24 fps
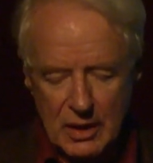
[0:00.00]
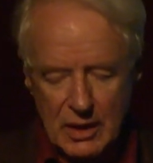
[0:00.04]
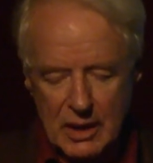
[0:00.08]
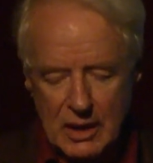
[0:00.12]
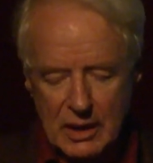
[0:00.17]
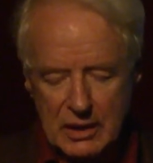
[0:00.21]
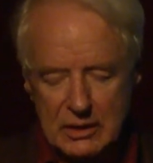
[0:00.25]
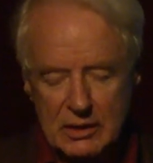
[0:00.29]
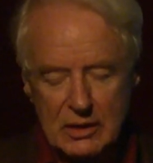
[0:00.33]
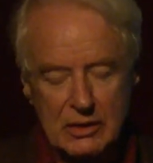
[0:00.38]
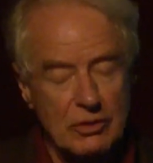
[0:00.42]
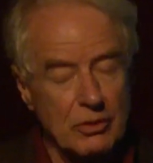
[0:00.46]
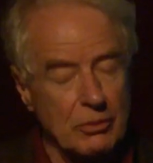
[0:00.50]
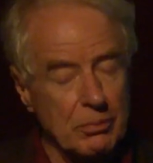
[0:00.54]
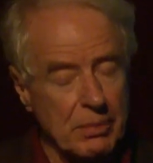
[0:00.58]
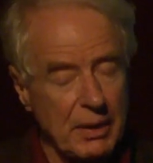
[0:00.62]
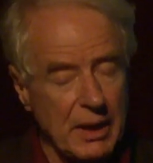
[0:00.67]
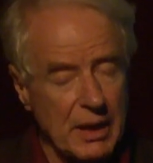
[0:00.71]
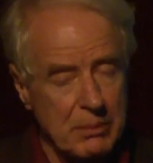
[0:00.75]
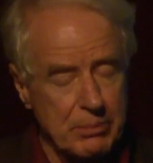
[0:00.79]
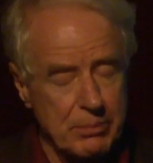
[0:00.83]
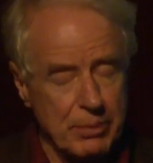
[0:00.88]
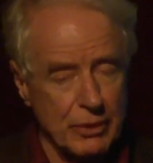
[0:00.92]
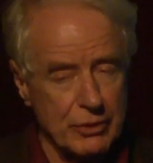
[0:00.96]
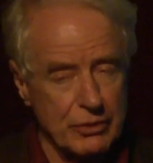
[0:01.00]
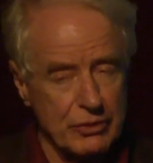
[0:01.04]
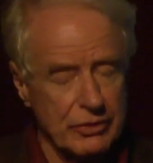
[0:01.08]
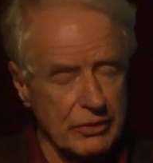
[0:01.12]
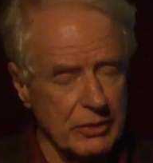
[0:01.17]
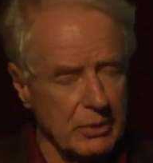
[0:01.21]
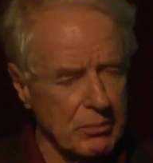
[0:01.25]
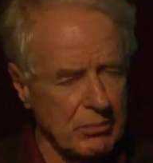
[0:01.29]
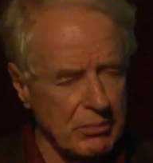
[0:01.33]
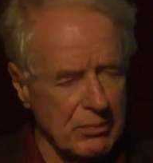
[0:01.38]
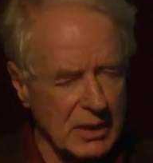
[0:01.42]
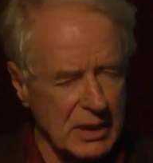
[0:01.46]
And in her papers,
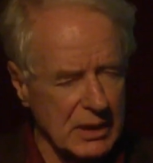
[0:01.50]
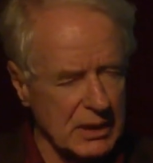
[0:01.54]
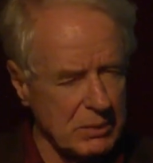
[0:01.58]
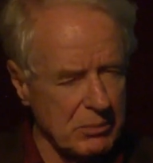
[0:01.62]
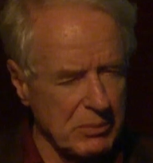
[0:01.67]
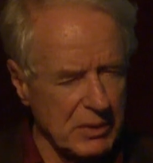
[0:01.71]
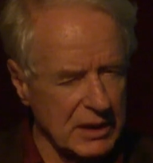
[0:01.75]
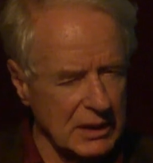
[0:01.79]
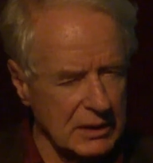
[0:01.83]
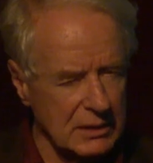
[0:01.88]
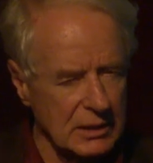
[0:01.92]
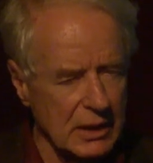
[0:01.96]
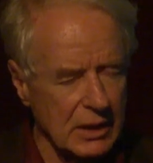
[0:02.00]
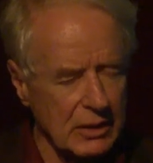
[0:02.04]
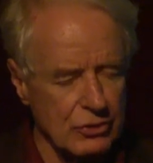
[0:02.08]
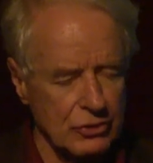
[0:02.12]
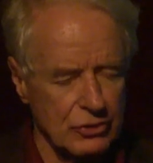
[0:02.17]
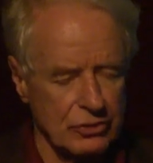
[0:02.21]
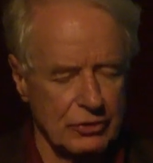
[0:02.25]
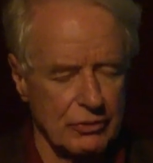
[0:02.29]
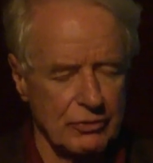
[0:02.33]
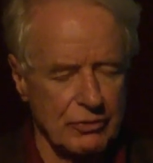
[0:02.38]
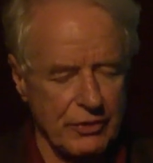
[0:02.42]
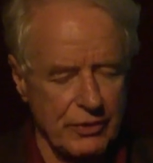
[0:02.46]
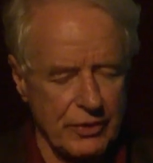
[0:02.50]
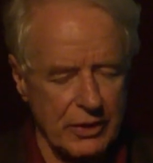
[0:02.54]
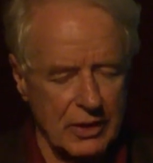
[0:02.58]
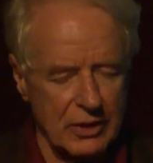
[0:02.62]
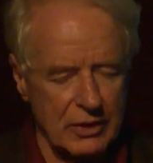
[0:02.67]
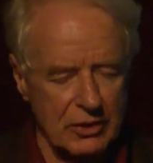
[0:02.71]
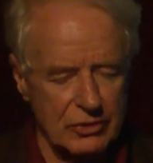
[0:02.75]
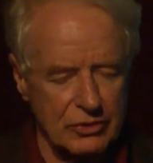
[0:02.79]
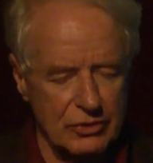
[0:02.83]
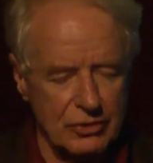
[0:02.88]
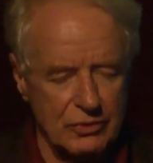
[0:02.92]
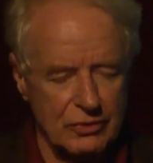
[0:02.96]
there are many, many letters of
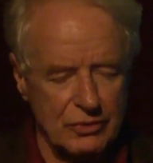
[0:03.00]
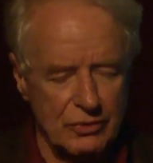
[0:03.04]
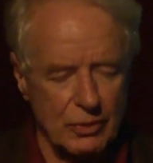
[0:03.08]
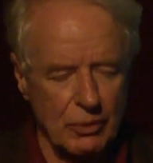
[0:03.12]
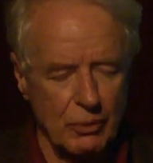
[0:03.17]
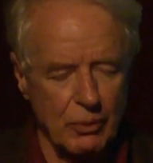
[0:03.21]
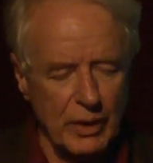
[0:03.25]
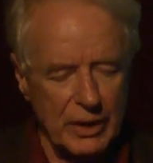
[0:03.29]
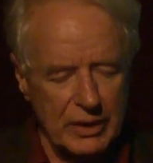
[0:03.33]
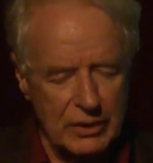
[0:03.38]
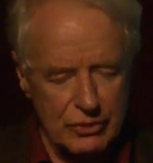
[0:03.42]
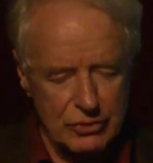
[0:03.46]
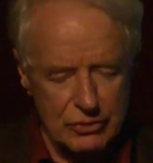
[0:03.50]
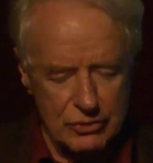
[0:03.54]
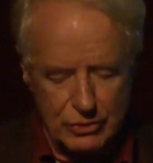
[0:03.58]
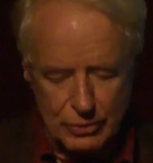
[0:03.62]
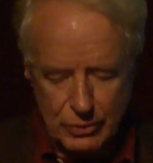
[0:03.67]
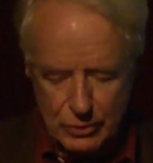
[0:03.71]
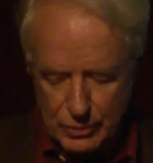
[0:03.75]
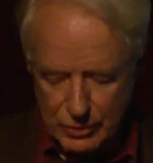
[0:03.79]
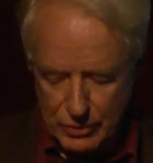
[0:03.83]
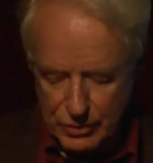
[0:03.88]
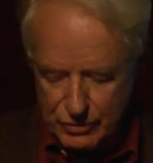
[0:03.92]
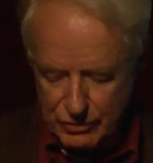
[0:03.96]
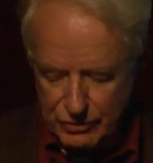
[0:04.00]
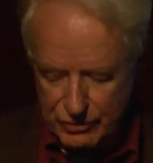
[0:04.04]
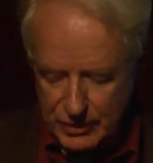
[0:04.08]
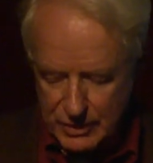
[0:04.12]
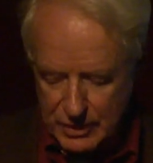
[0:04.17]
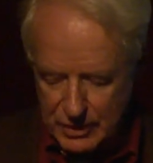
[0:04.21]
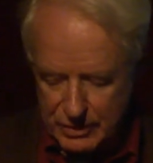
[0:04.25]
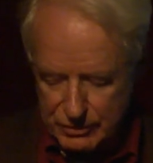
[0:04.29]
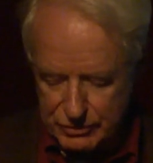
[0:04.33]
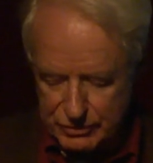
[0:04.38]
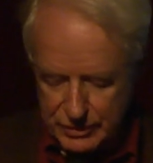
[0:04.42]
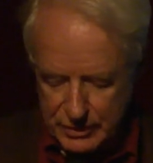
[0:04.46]
thanks for waiters who were
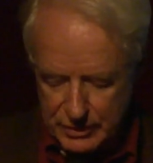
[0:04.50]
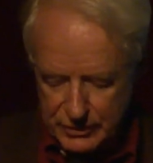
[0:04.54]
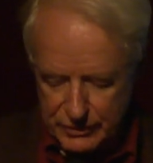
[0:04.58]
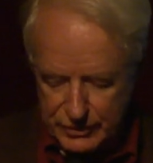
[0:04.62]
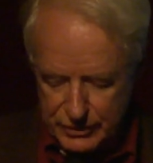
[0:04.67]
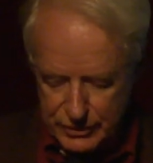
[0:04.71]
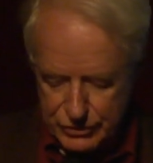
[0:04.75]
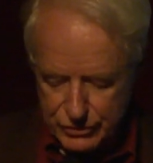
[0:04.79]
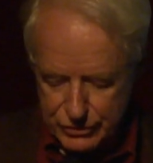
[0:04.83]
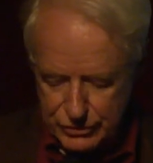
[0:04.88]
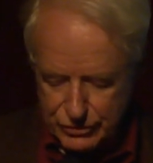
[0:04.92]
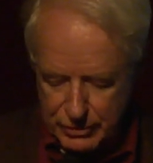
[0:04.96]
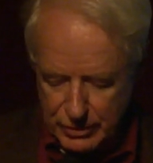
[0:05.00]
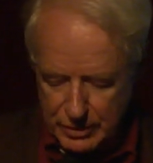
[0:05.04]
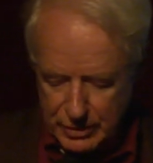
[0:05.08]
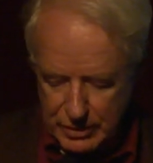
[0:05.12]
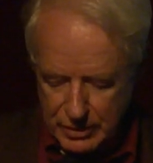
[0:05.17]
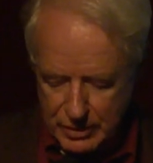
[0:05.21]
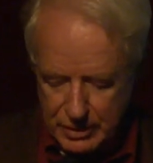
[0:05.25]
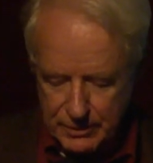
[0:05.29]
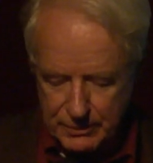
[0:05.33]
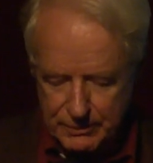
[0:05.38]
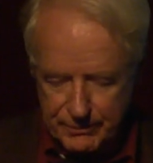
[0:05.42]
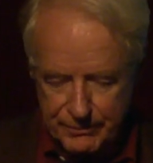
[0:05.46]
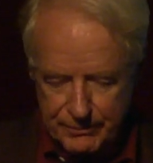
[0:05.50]
involved in this strike.